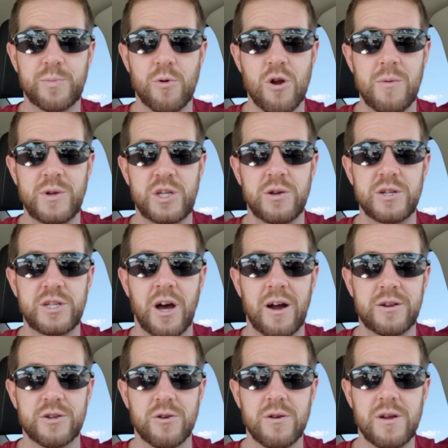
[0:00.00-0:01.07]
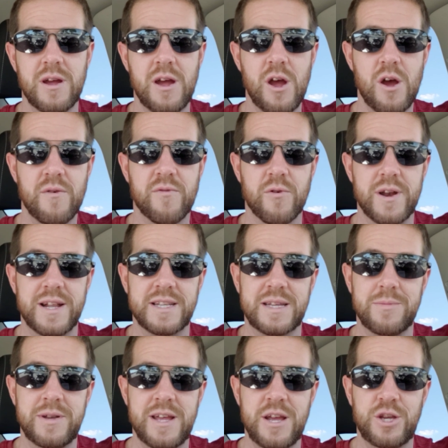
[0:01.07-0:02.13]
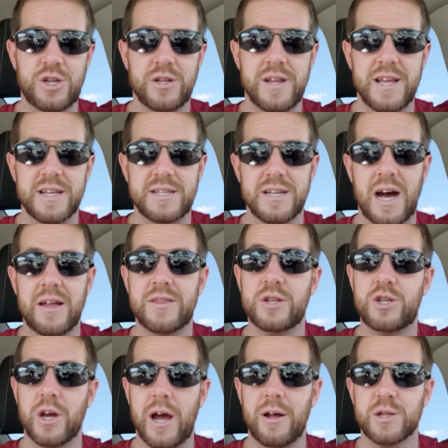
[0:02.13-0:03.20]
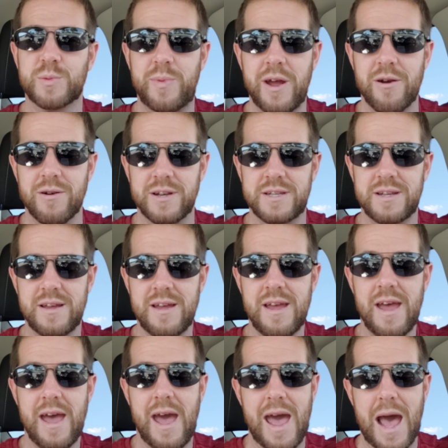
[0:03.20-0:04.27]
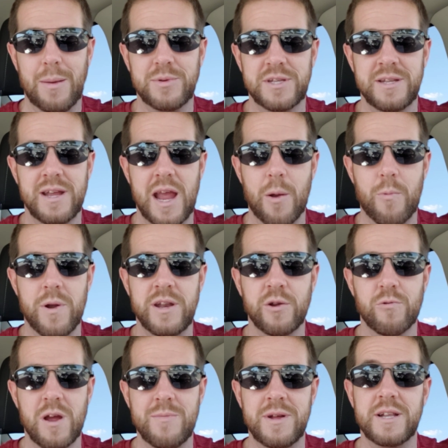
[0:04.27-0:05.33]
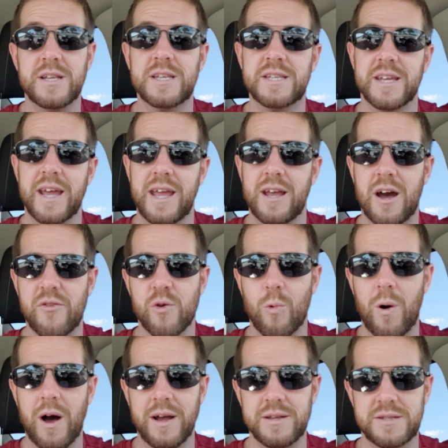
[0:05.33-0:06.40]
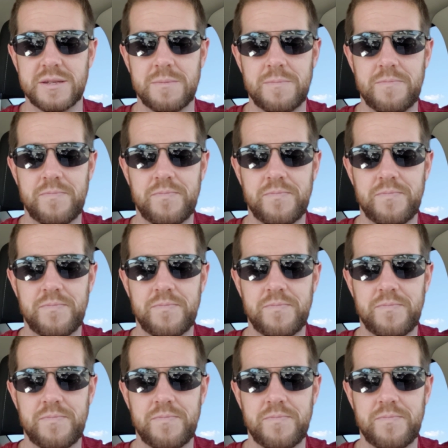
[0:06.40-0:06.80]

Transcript: sperm to a doctor for an insemination is not the child's parent, absent a written agreement saying otherwise.